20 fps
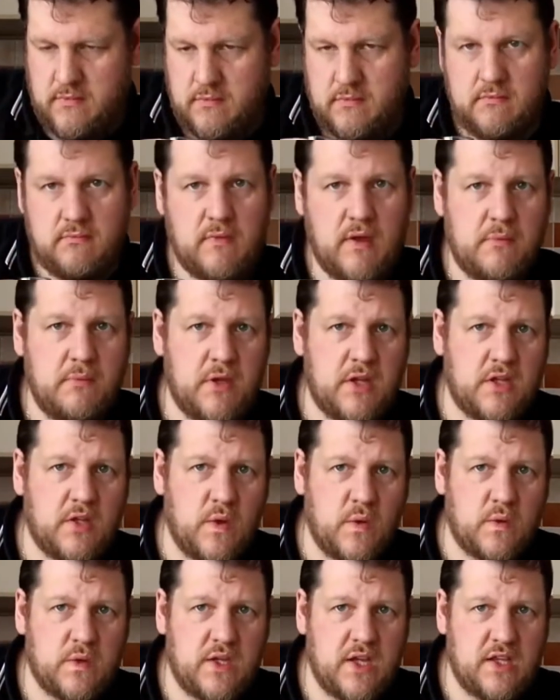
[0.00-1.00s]
maybe it
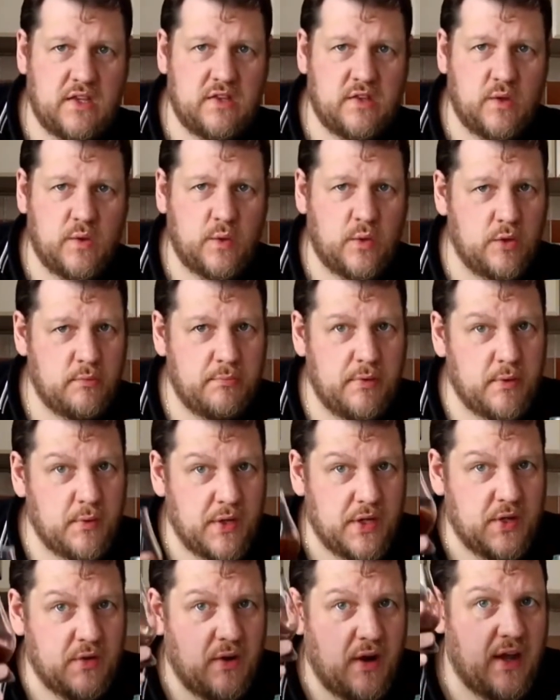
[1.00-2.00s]
don't taste so good, but
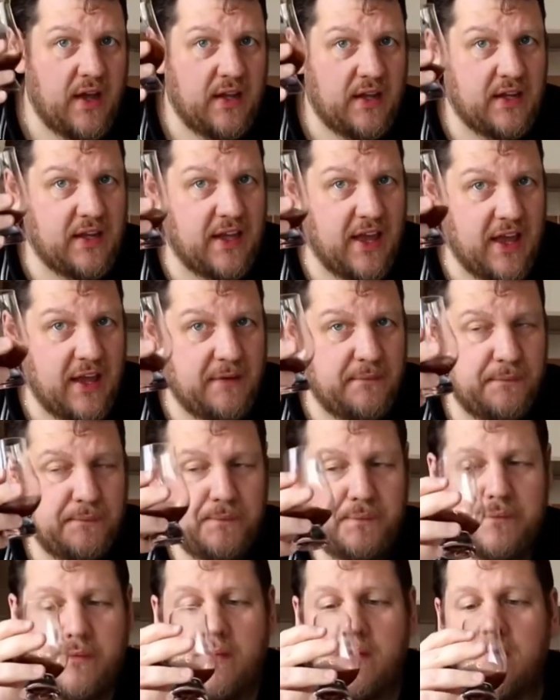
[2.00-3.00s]
we try it again.
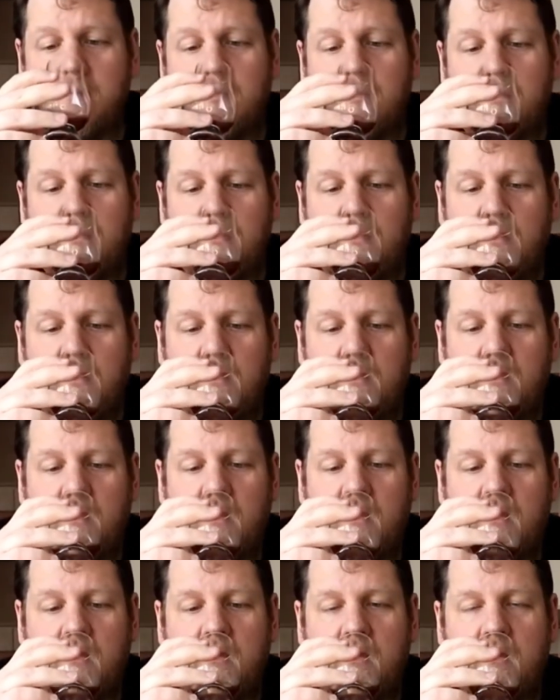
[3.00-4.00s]

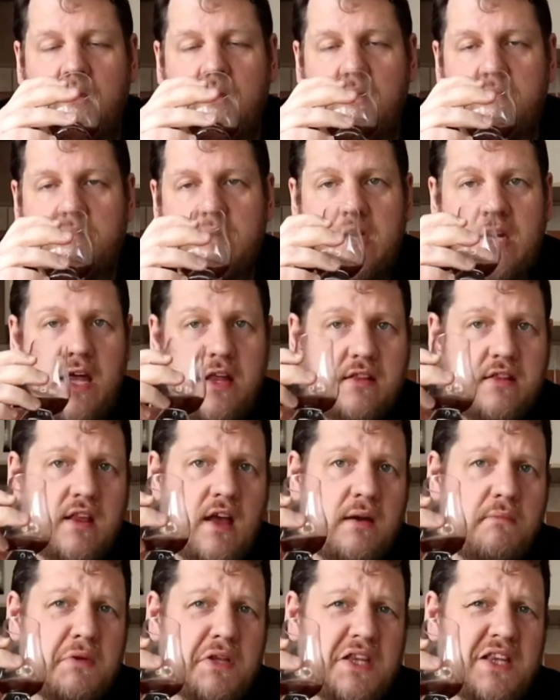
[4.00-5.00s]
Um, the last
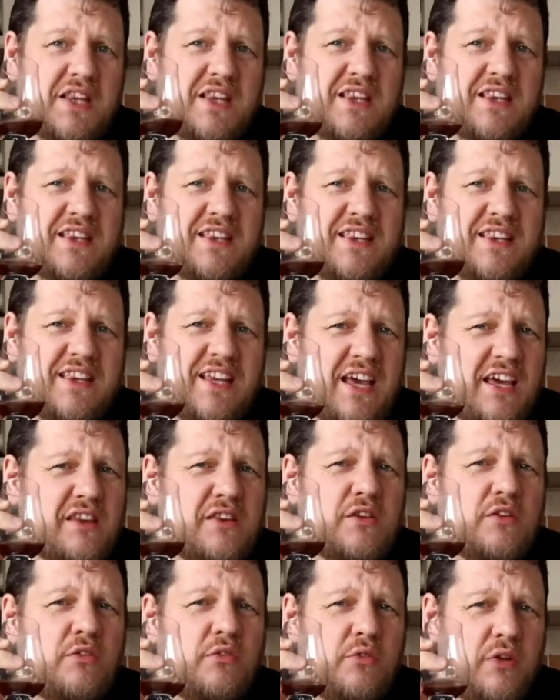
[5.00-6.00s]
time it
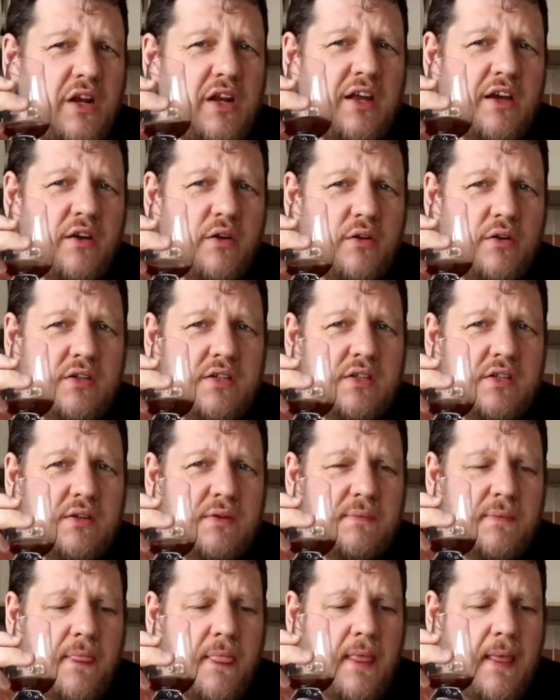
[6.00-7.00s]
tastes really good,
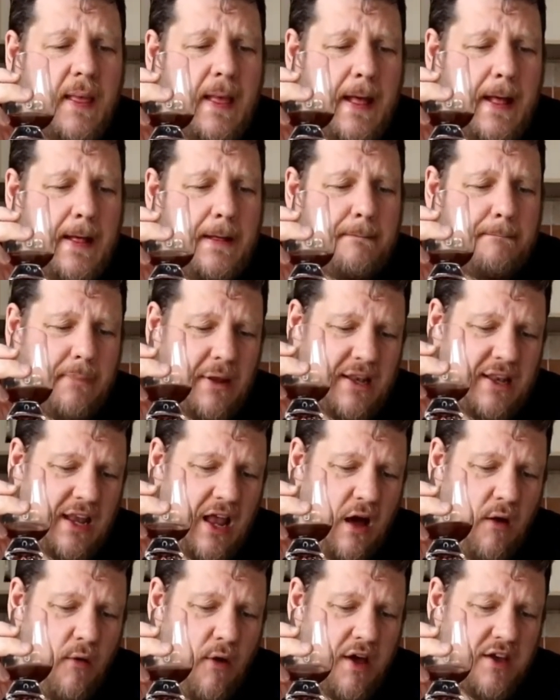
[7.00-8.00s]
but
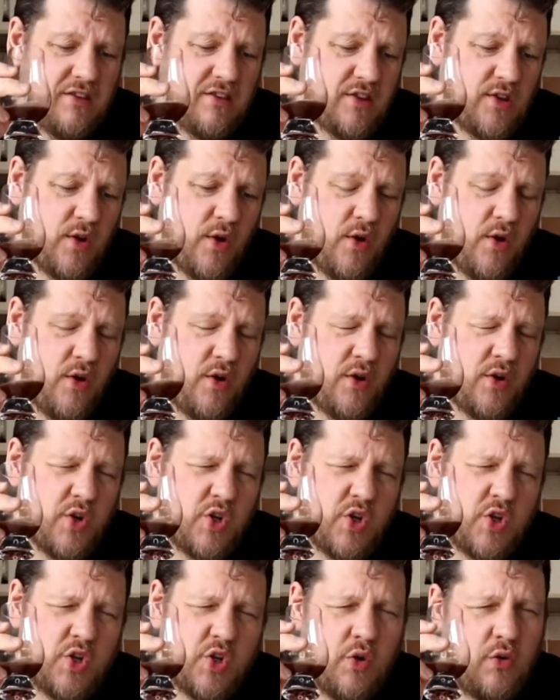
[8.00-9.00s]
now I saw
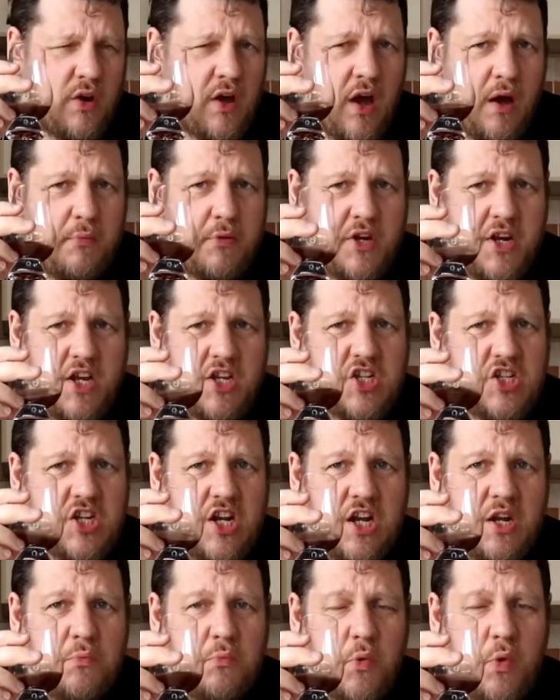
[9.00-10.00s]
no carbonation
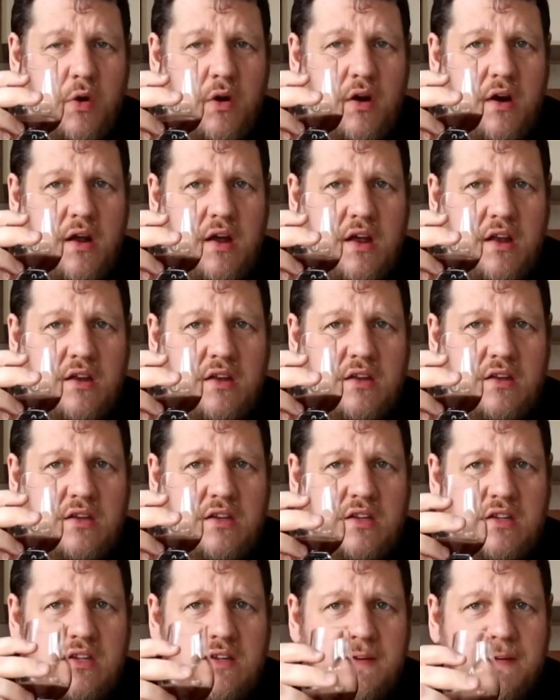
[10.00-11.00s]
anymore and
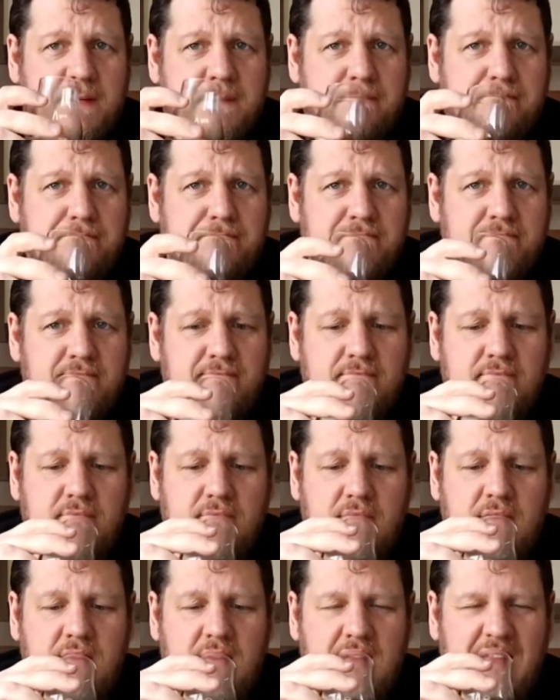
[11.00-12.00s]
um,
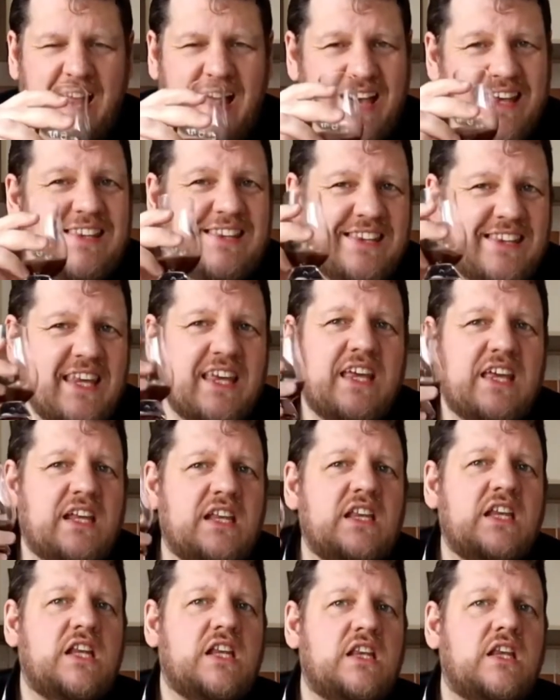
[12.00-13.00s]
I think it
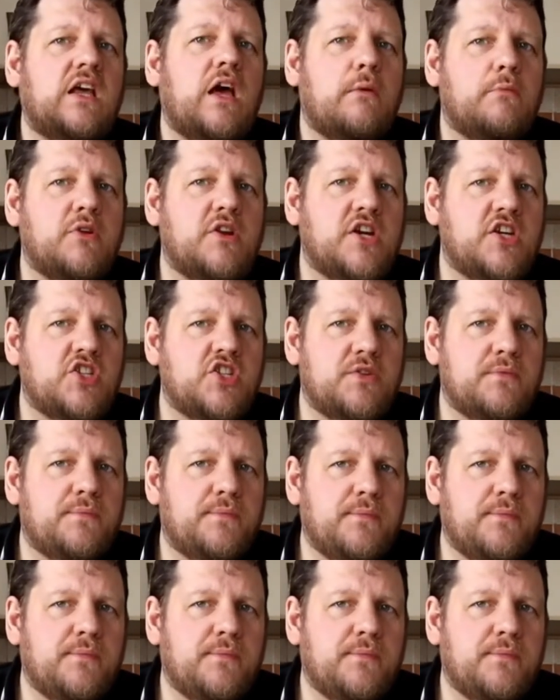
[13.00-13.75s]
needs carbonation.